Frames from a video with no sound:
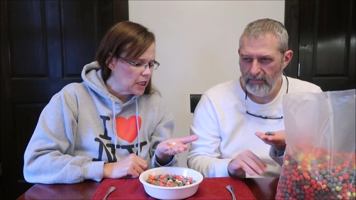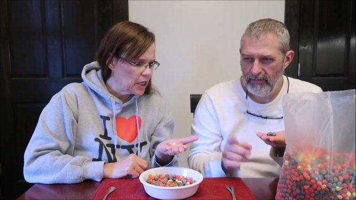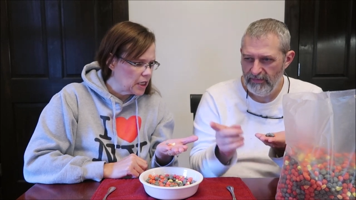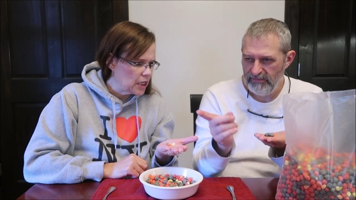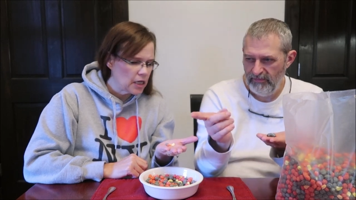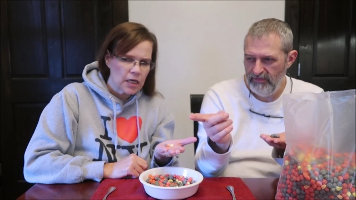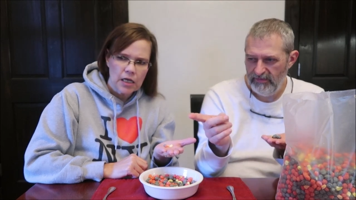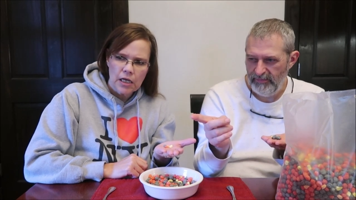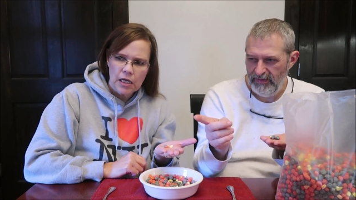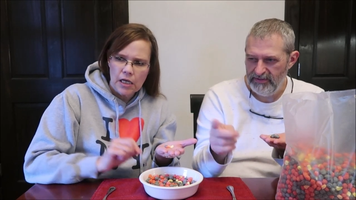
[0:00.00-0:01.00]
Speaker 1: I'm
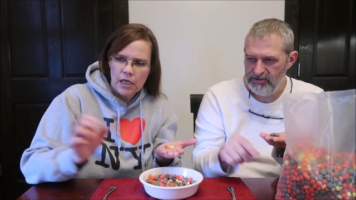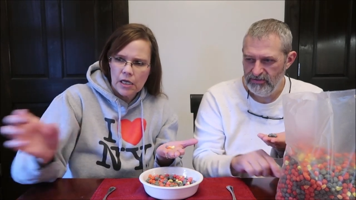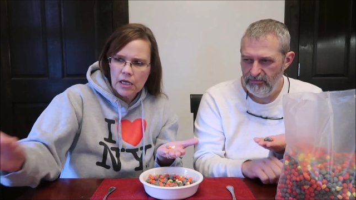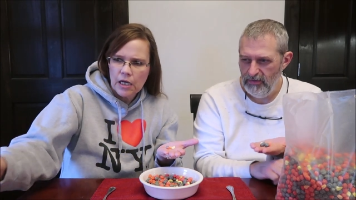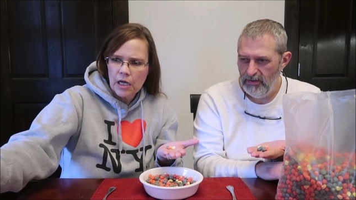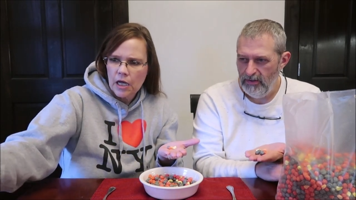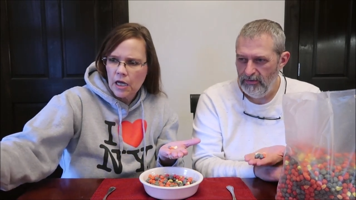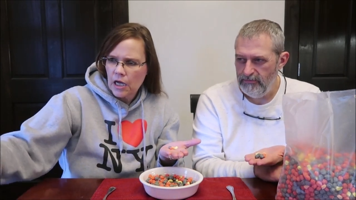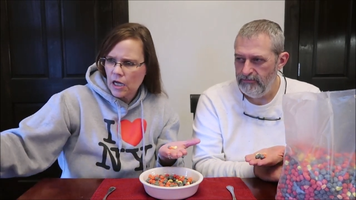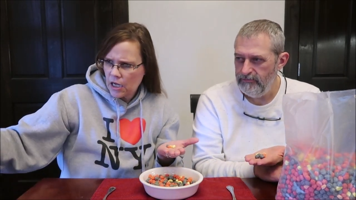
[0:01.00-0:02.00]
assuming it's Pikachu.
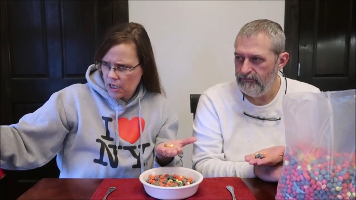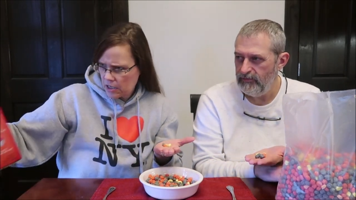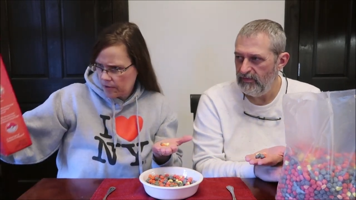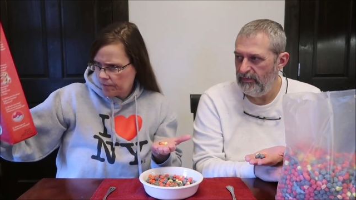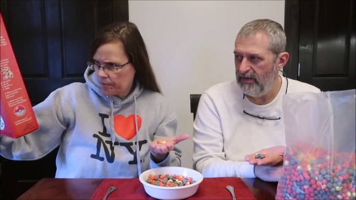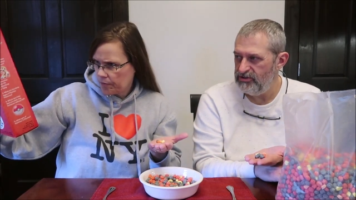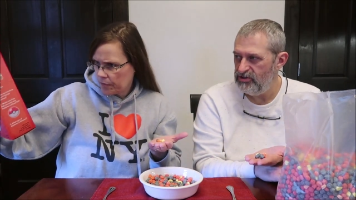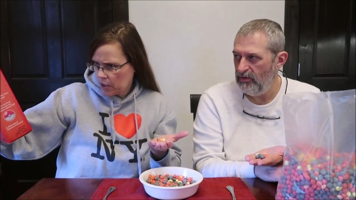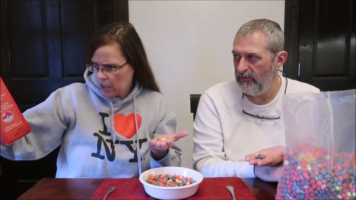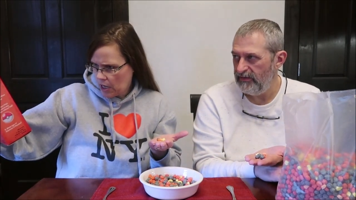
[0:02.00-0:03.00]

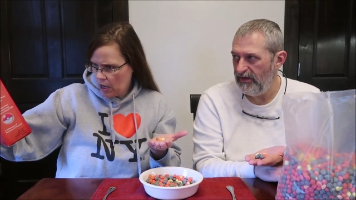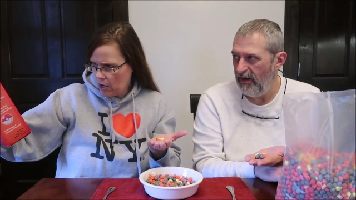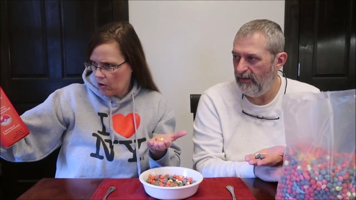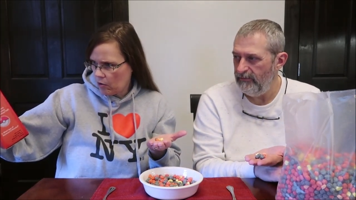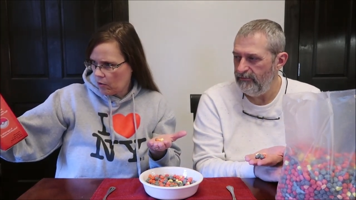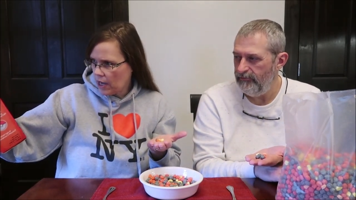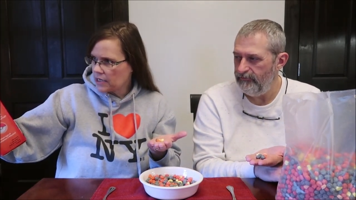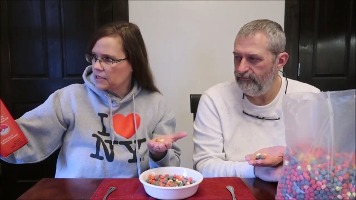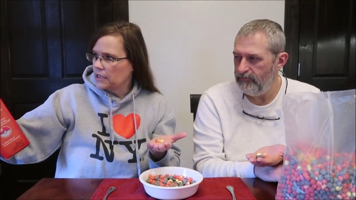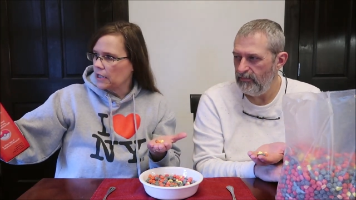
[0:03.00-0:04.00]
Pikachu on the oh, box.
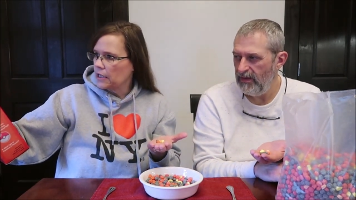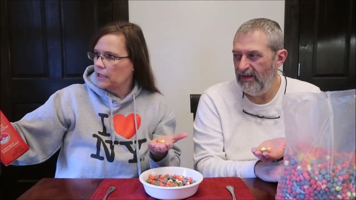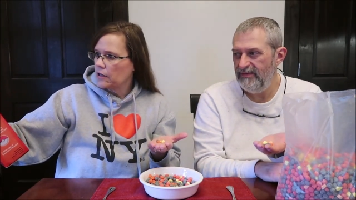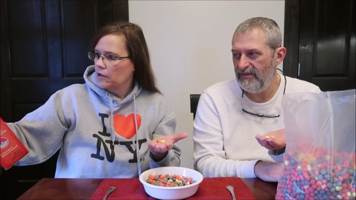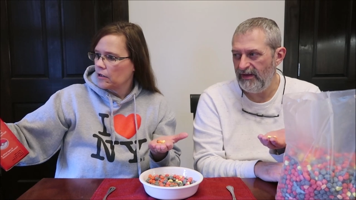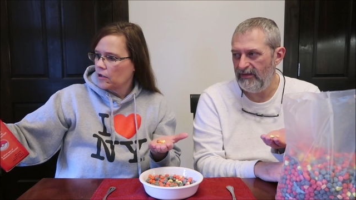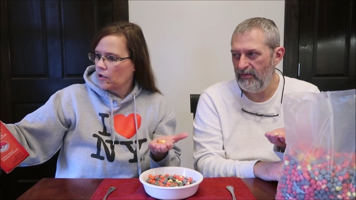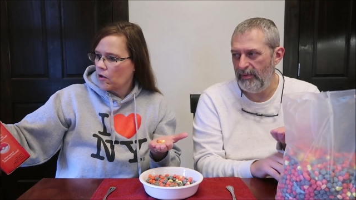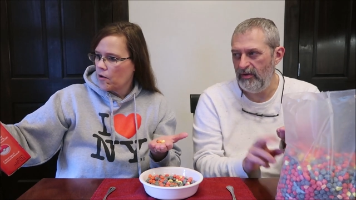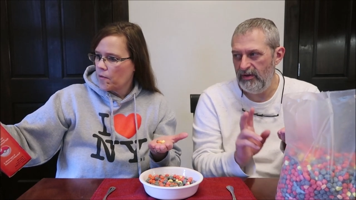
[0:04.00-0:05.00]
Oh, I see. He's
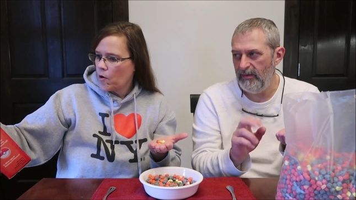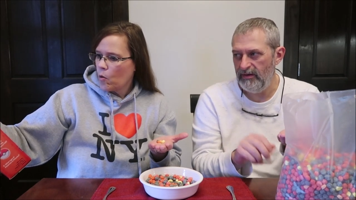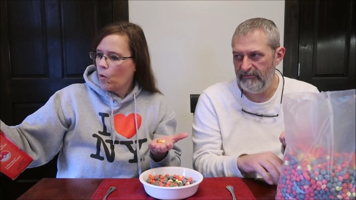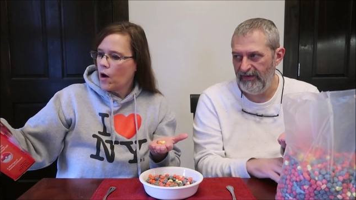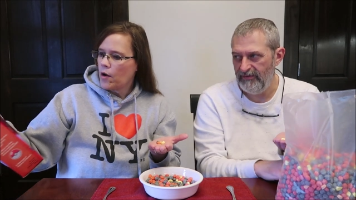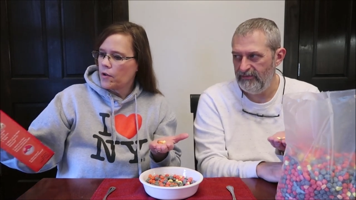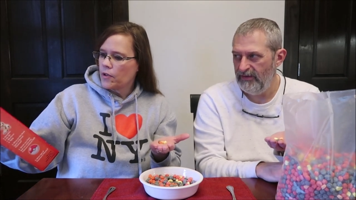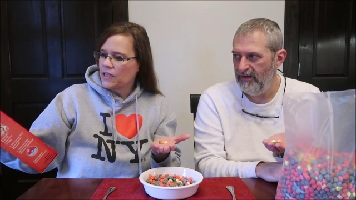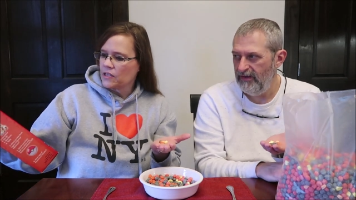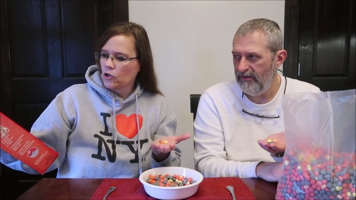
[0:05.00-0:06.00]
like the Pokemon.
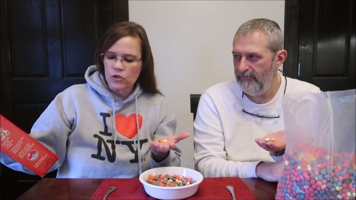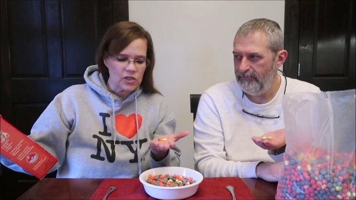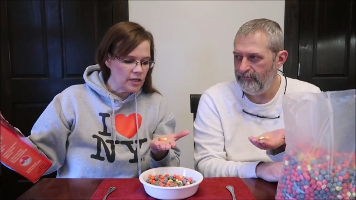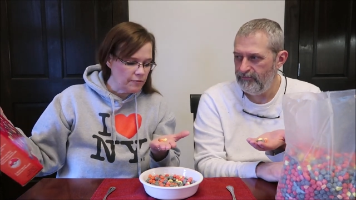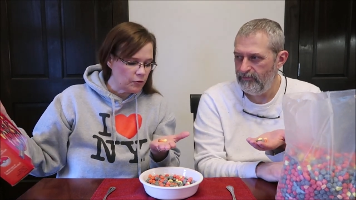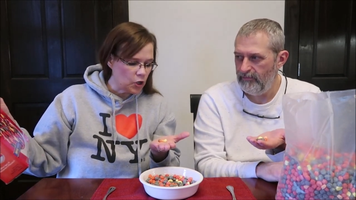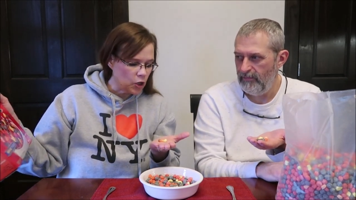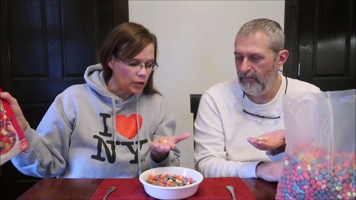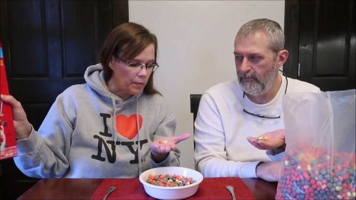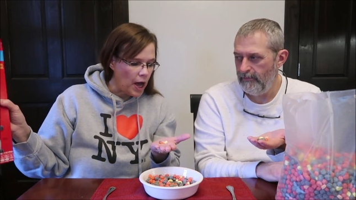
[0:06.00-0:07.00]
Well, fan.
Speaker 2: it looks
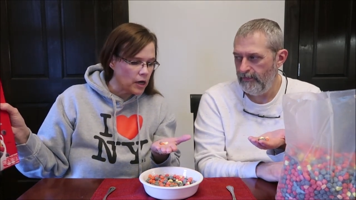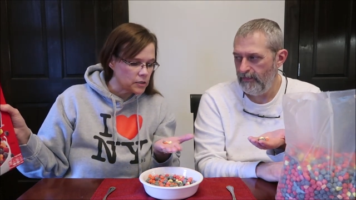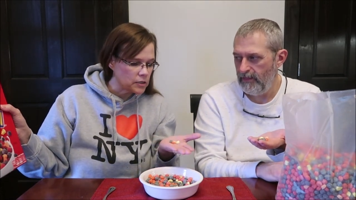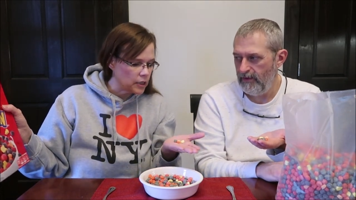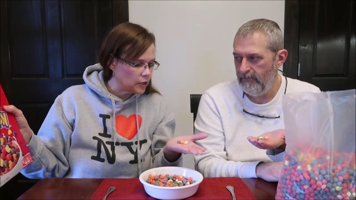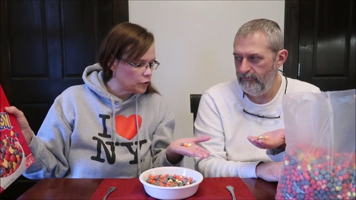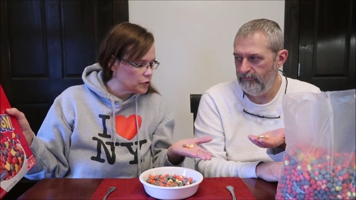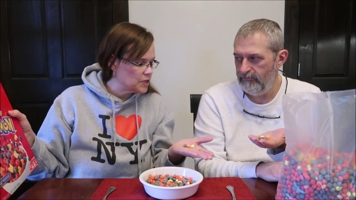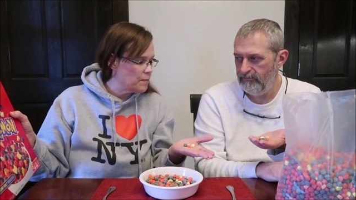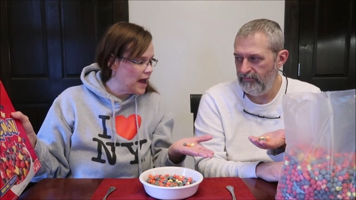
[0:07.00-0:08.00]
different on the box than it
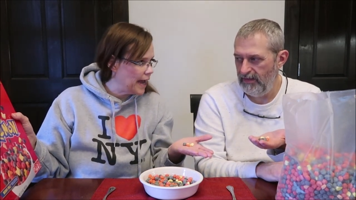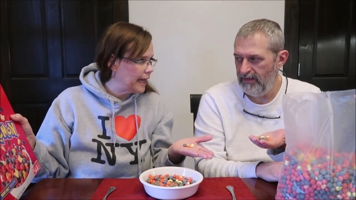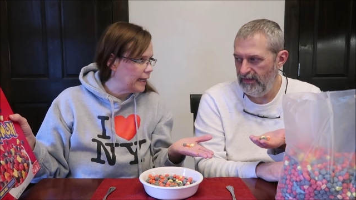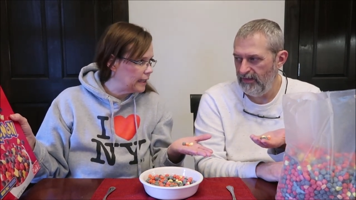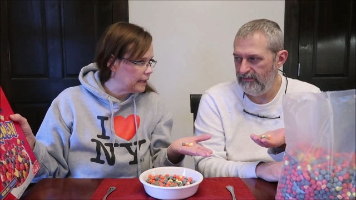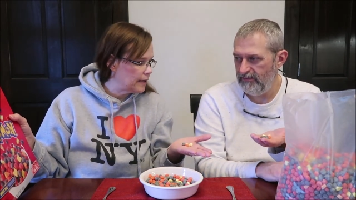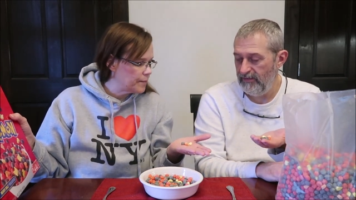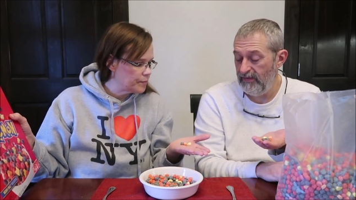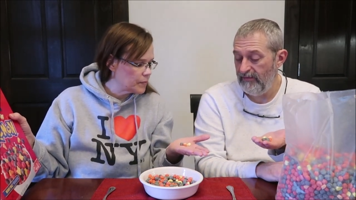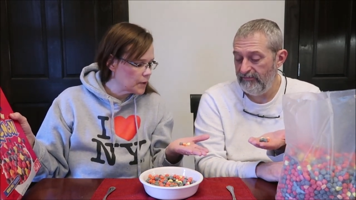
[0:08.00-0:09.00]
looks in my hand.
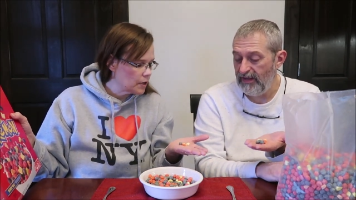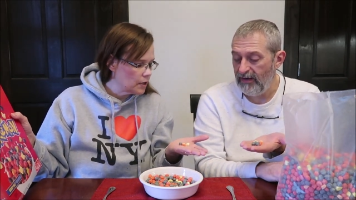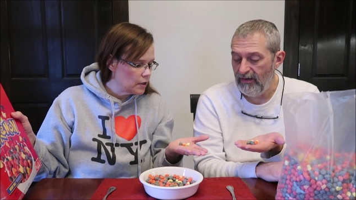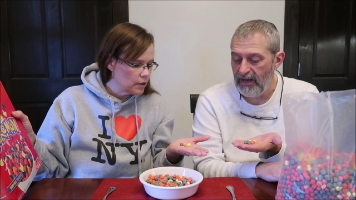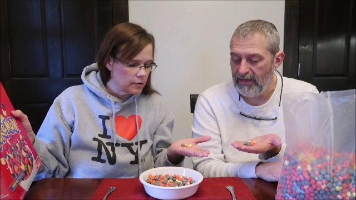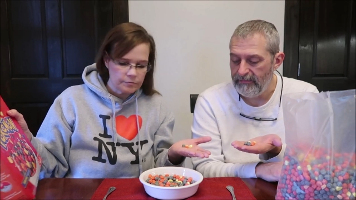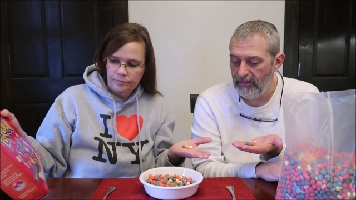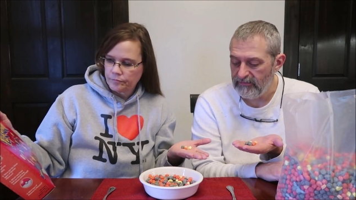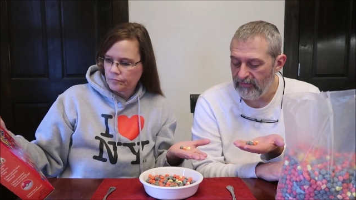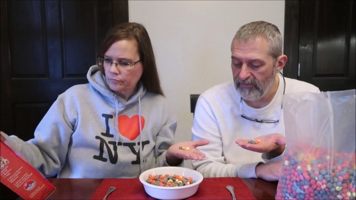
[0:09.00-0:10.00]
And
Speaker 1: they have yellow lightning
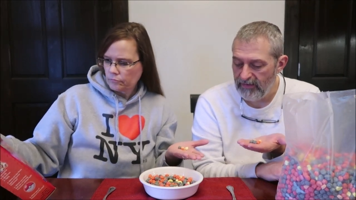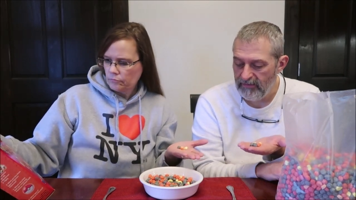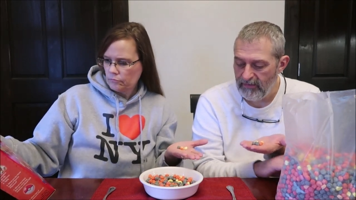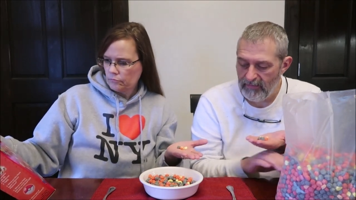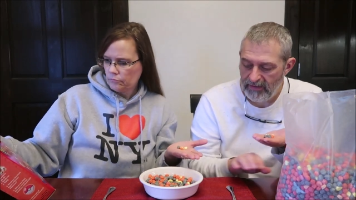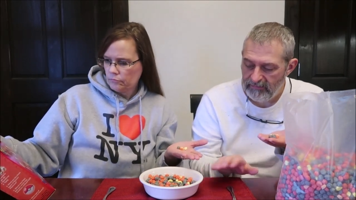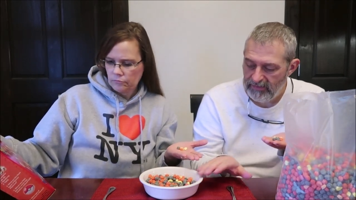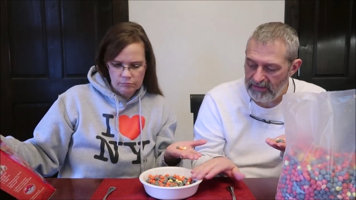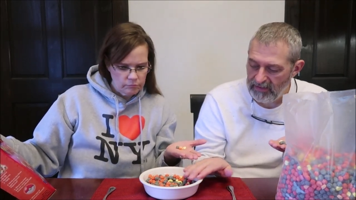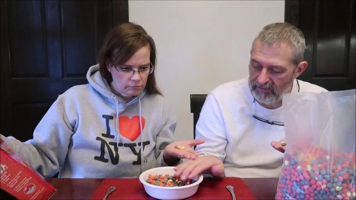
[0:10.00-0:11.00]
bolts on there. They
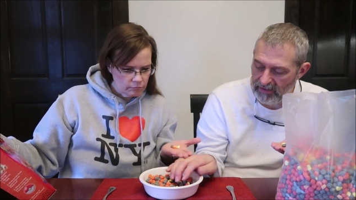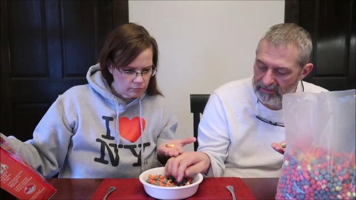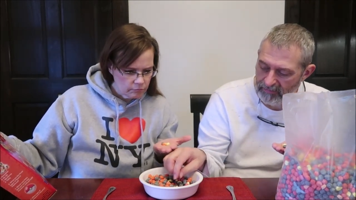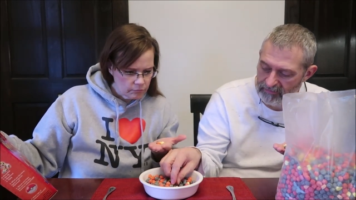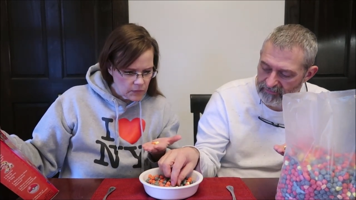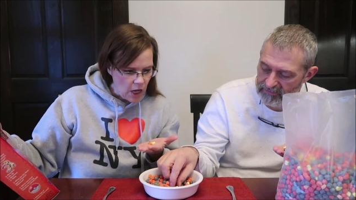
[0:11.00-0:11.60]
might be yellow lightning bolts.